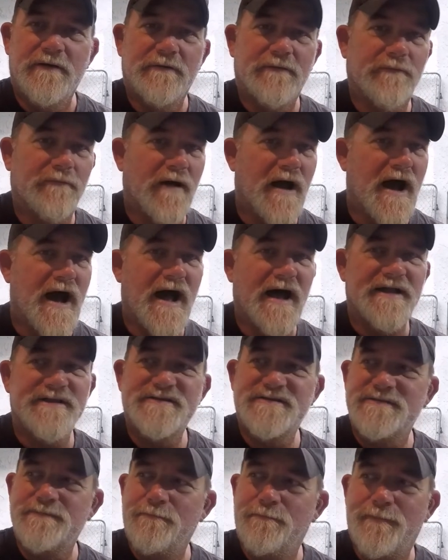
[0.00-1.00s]

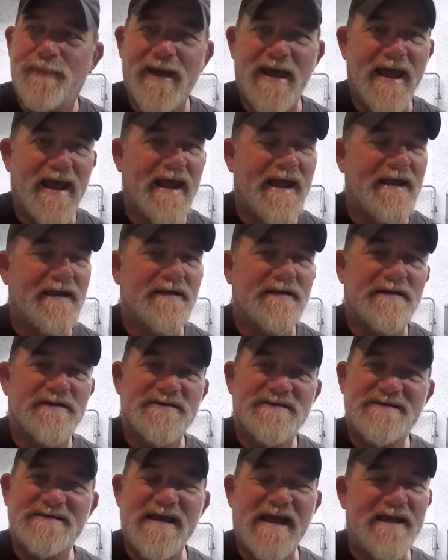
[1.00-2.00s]
Rods, bait,
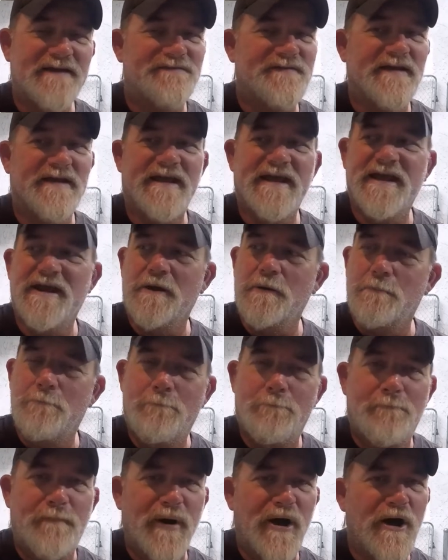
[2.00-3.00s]
safety gear,
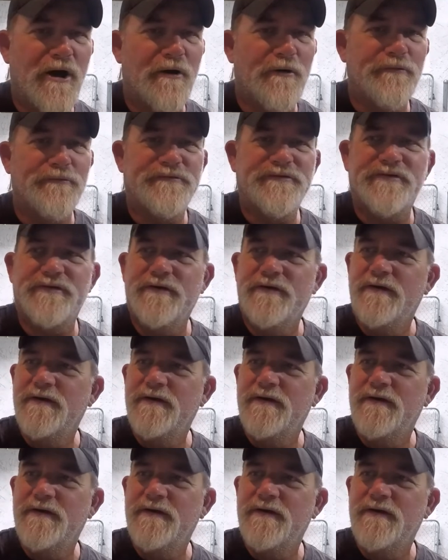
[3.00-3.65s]
boat,